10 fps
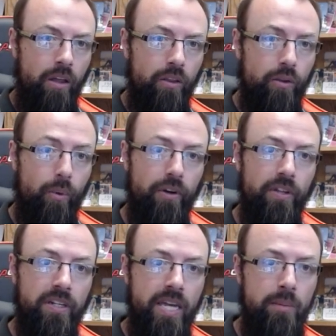The word
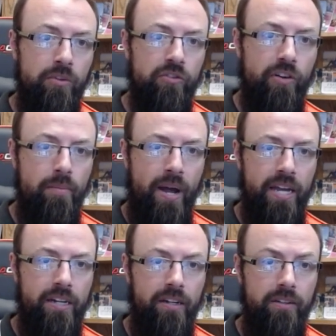that came to
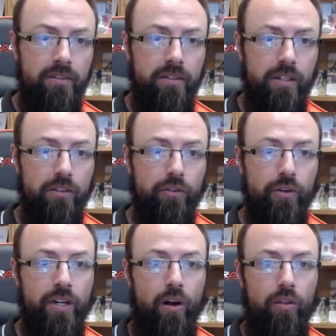Jeremiah
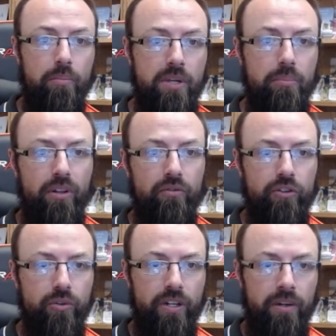concerning all the people of
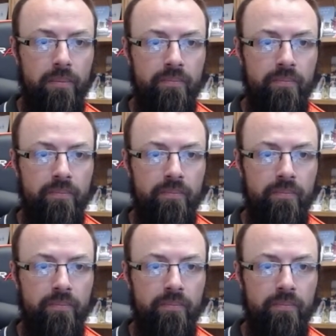Judah